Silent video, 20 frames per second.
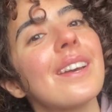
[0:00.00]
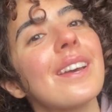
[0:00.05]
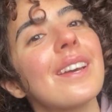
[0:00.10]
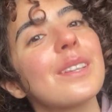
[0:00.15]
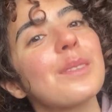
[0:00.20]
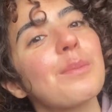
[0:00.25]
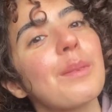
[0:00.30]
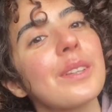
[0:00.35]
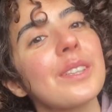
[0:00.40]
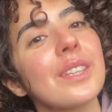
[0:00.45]

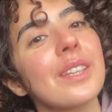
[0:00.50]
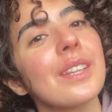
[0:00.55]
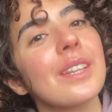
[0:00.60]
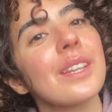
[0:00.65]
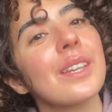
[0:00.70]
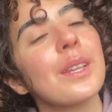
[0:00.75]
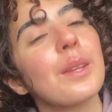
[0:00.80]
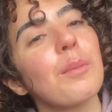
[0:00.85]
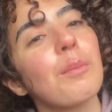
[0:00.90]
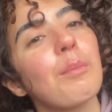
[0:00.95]
especially
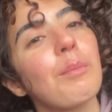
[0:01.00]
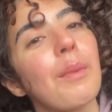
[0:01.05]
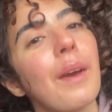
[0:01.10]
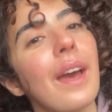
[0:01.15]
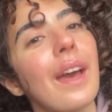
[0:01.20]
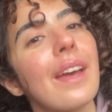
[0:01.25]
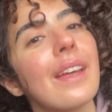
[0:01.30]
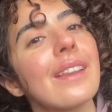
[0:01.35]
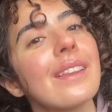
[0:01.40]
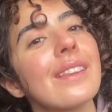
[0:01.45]
in a
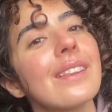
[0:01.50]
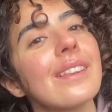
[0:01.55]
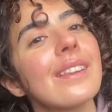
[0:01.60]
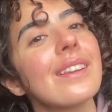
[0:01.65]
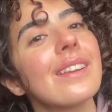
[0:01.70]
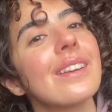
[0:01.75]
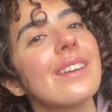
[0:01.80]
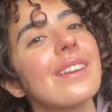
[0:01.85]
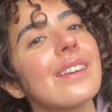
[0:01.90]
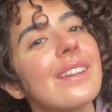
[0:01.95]
band,
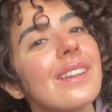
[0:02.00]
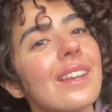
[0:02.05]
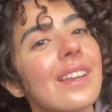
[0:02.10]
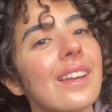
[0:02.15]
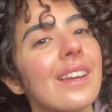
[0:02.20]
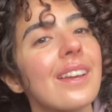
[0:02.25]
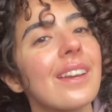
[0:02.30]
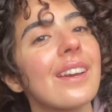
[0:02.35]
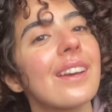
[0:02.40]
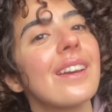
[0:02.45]
like
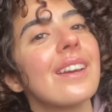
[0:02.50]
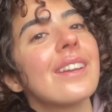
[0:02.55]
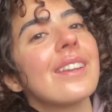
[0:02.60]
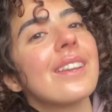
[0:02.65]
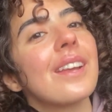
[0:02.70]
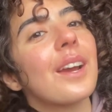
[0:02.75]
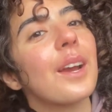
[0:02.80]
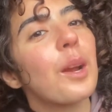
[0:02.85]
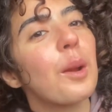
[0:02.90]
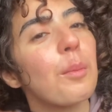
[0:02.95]
uh, in
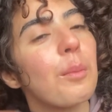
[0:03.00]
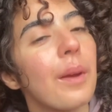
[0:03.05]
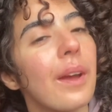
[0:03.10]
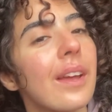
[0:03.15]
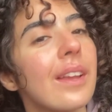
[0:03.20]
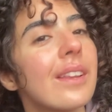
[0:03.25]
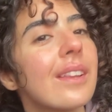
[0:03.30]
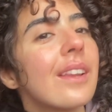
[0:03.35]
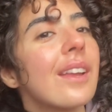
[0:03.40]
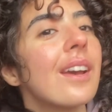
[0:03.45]
a
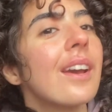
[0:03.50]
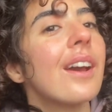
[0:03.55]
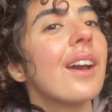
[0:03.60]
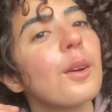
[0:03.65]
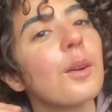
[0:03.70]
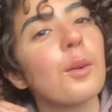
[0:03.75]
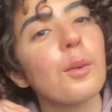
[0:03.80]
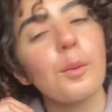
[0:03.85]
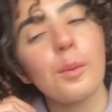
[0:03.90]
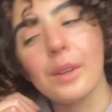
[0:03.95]
hairband,
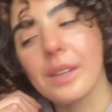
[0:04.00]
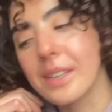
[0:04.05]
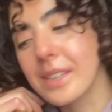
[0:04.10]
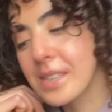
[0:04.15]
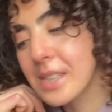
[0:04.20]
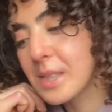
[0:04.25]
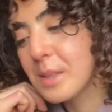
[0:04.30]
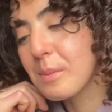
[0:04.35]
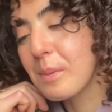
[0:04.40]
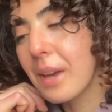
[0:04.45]
we
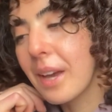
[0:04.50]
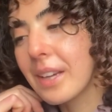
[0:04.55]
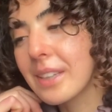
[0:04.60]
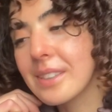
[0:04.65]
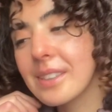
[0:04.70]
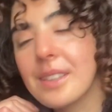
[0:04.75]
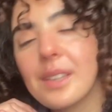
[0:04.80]
smash